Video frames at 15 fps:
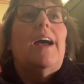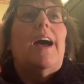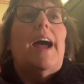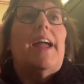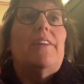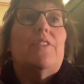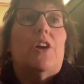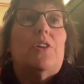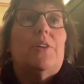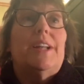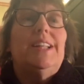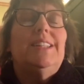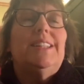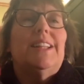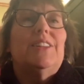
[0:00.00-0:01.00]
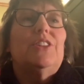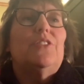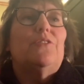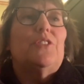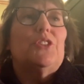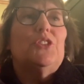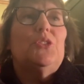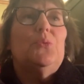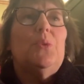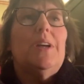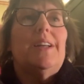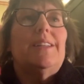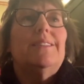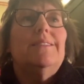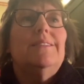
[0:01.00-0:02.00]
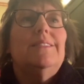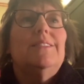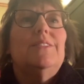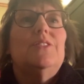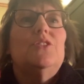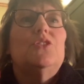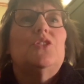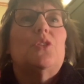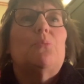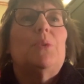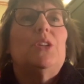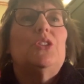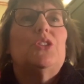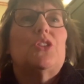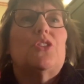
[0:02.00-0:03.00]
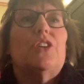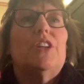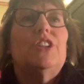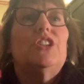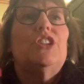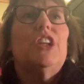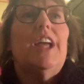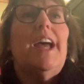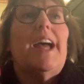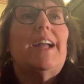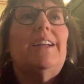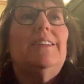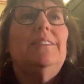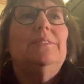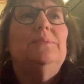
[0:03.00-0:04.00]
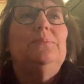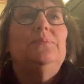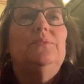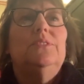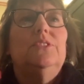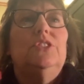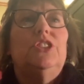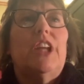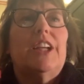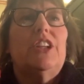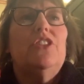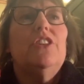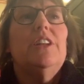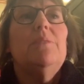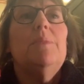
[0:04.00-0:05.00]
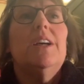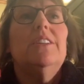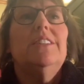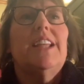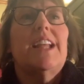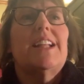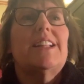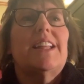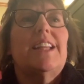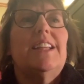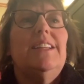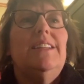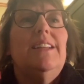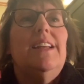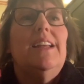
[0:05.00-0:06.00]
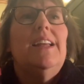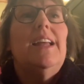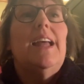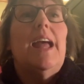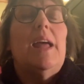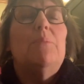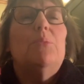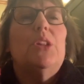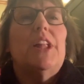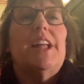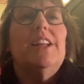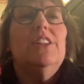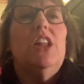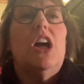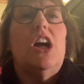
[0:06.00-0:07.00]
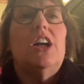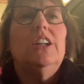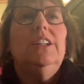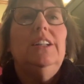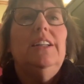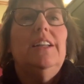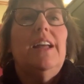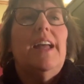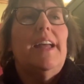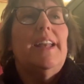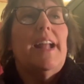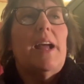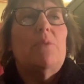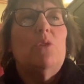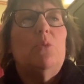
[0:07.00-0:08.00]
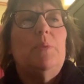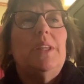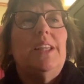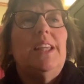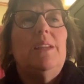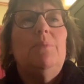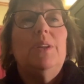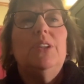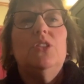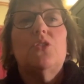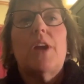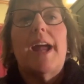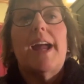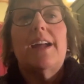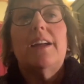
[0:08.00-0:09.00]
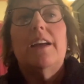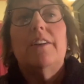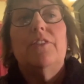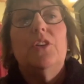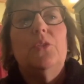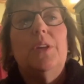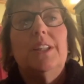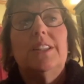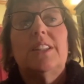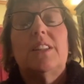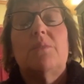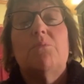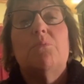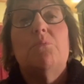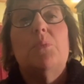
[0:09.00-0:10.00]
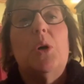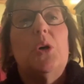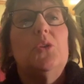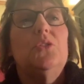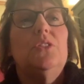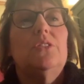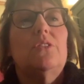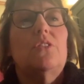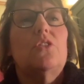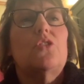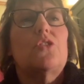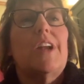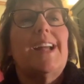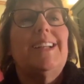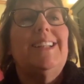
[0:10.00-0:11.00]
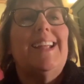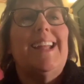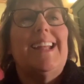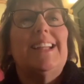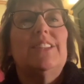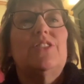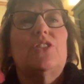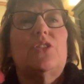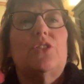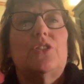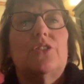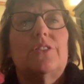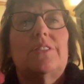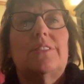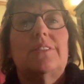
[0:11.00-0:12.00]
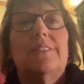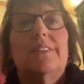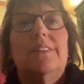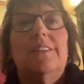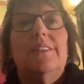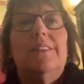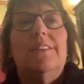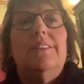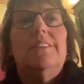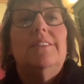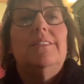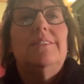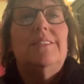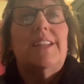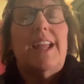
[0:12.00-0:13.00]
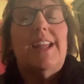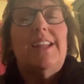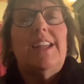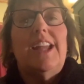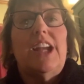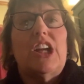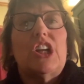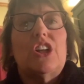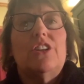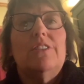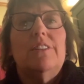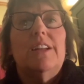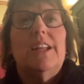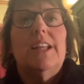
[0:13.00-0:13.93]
I have already sent the first one, so be sure and check. Check your email daily and play along, and I will be keeping track of who gets the most correct answers. Take care.